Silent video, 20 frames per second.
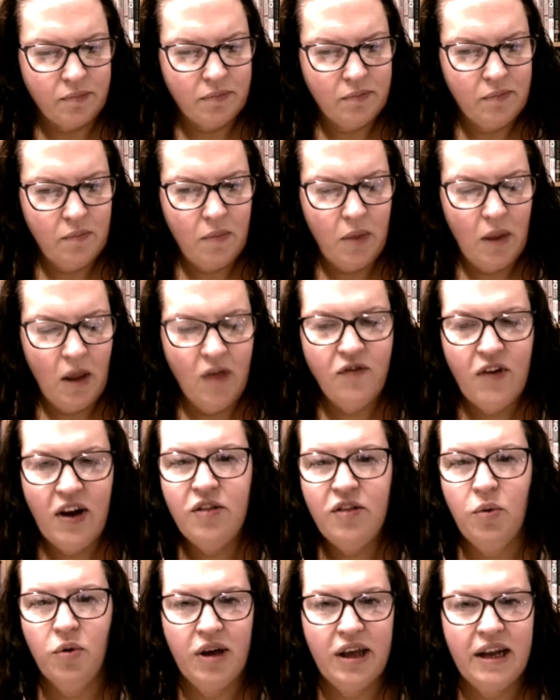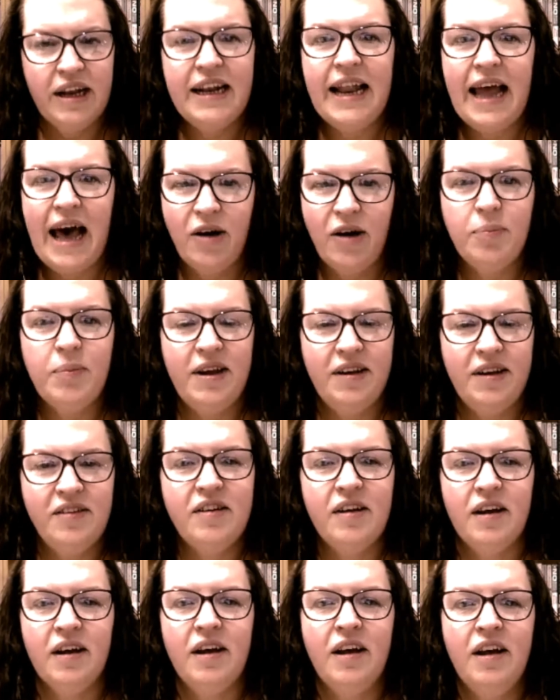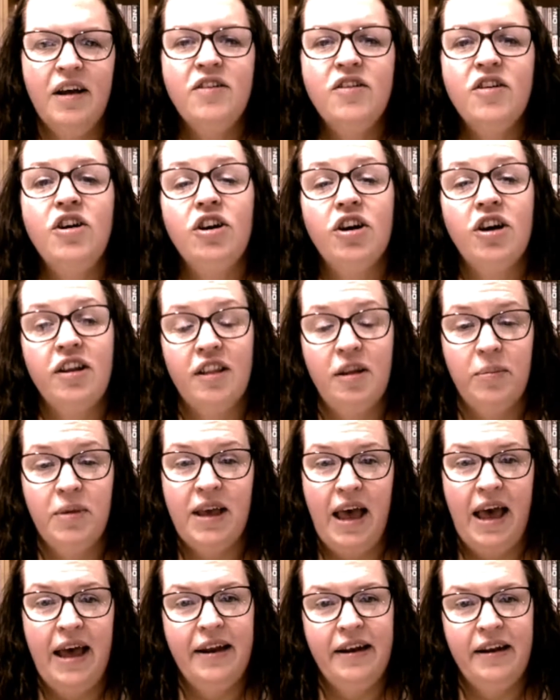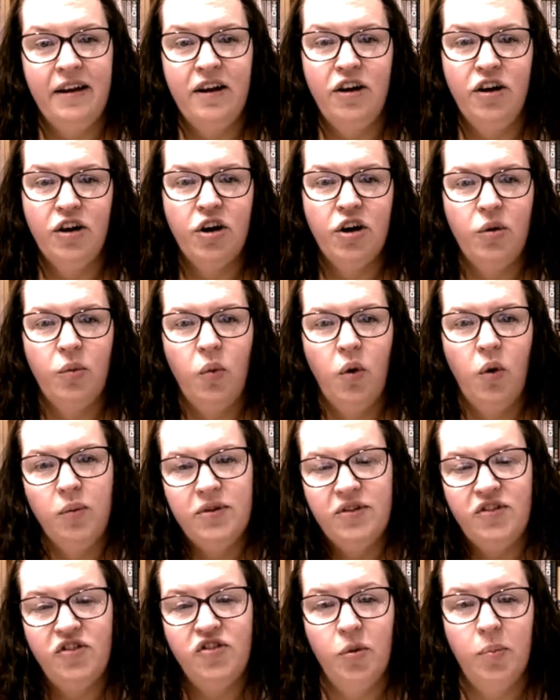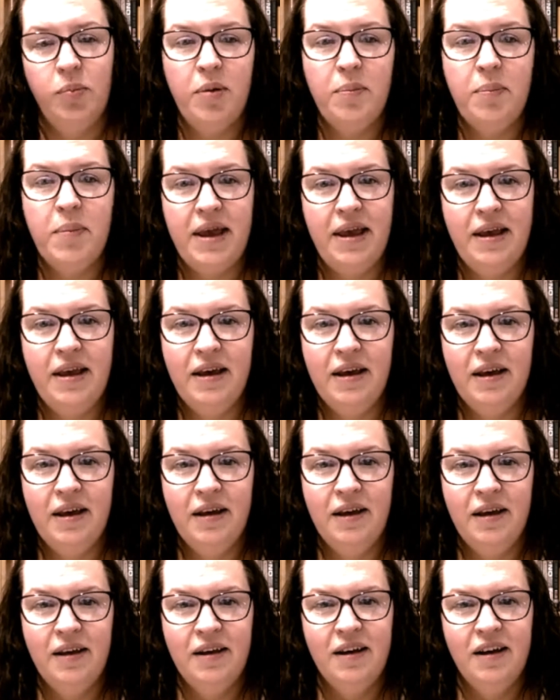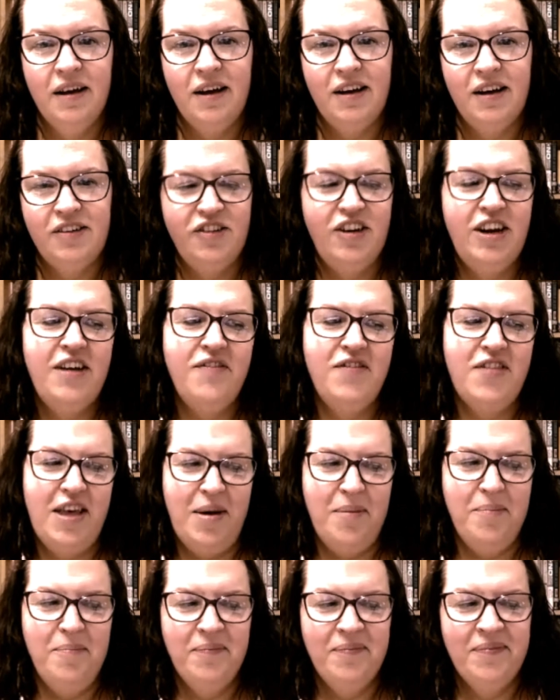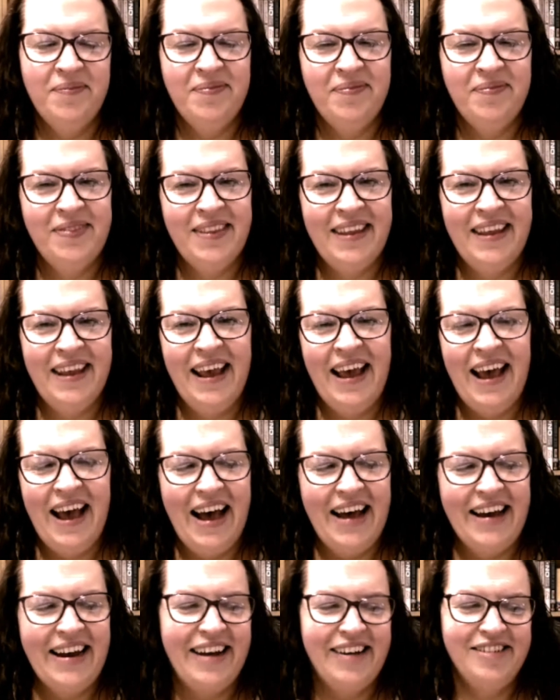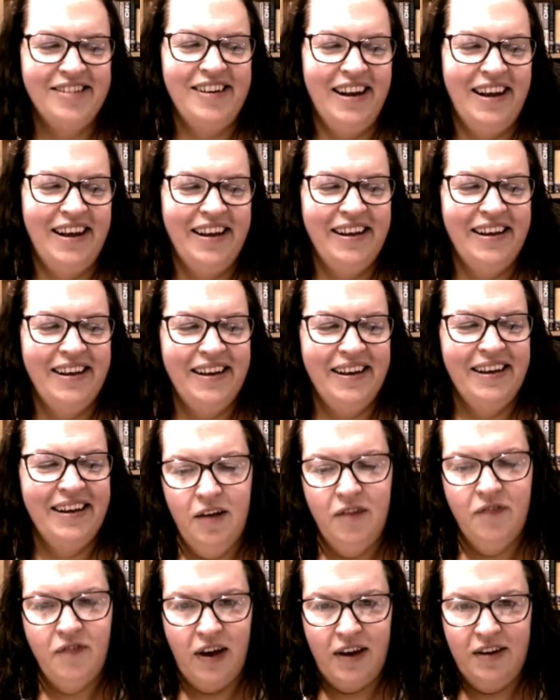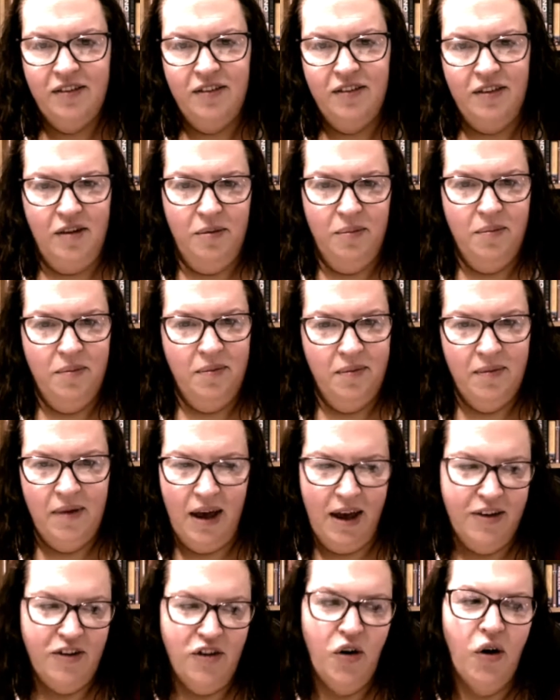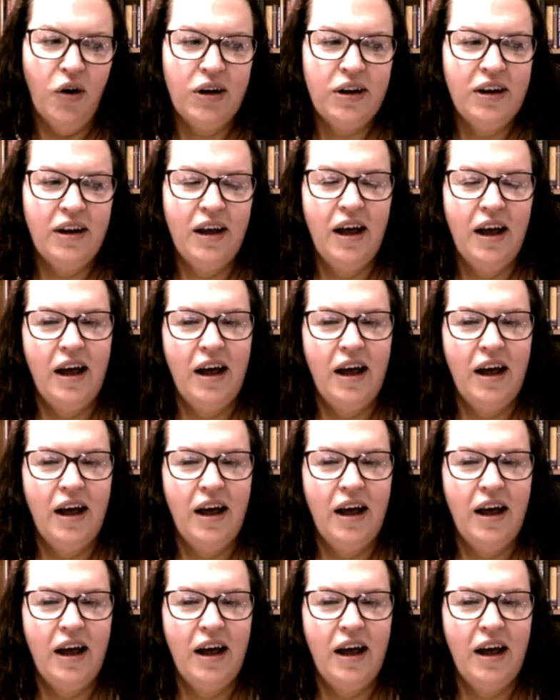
Faith walking allowed me to look at them again, look at what was stopping me achieve them, and actually face them head on.